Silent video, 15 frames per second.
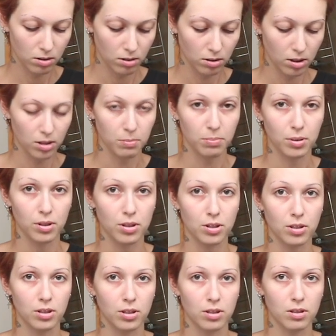I gotta push
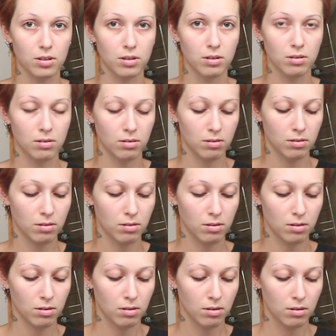this.
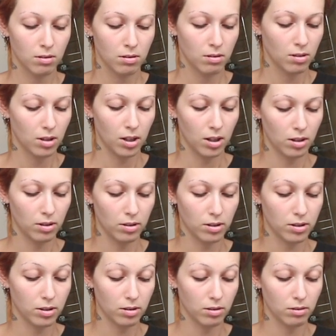I don't need
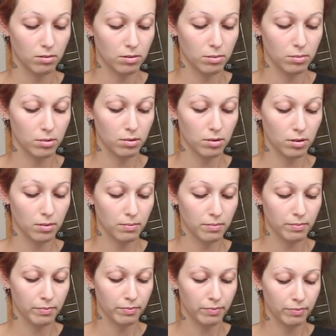to tell you what I'm
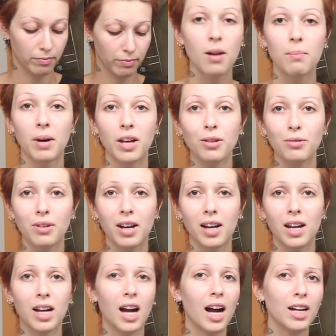doing. By the
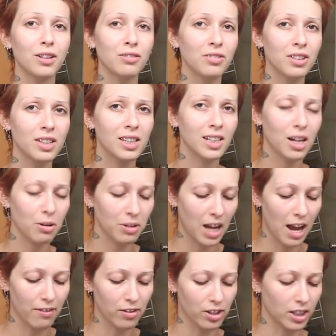way, I don't really think I would
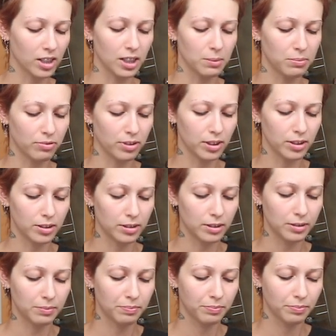ever get lip filler.
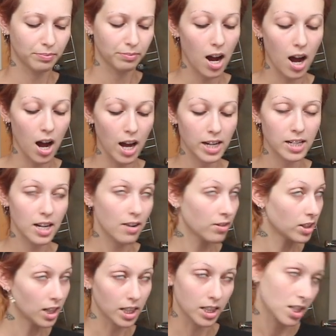I
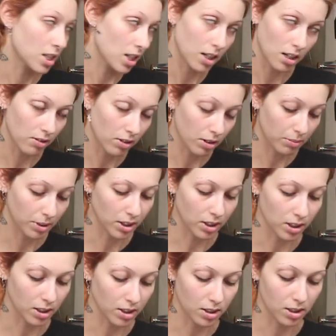never like to say never
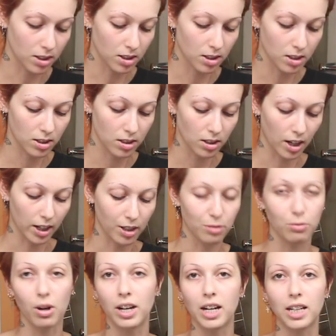because I could
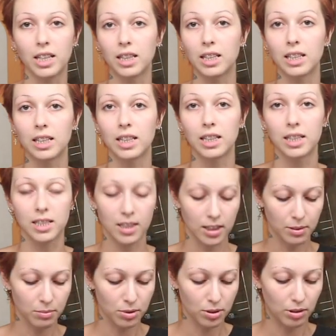want anything at any
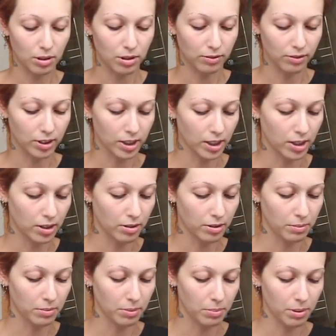time, so I don't fucking know,
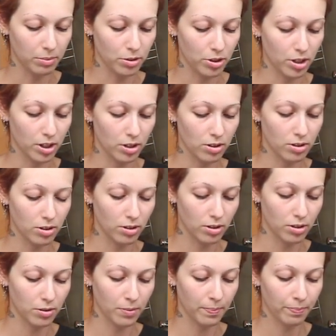and people change, you
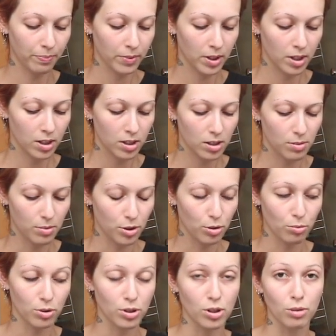know? Especially once